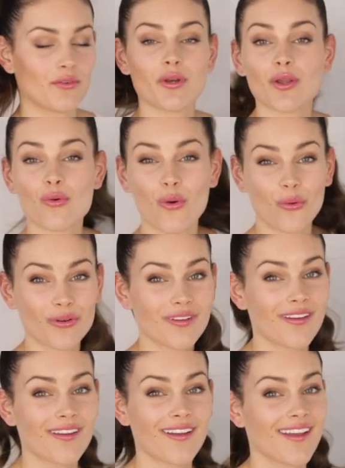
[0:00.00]

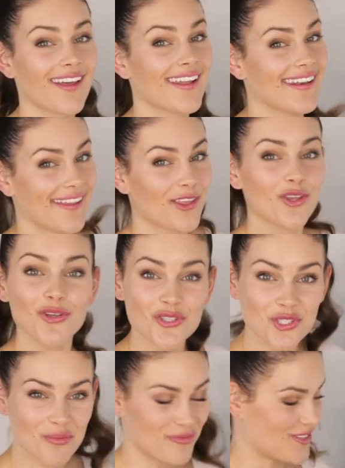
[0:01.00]
record another
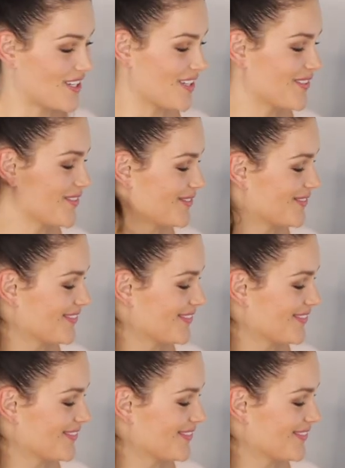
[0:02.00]
YouTube video.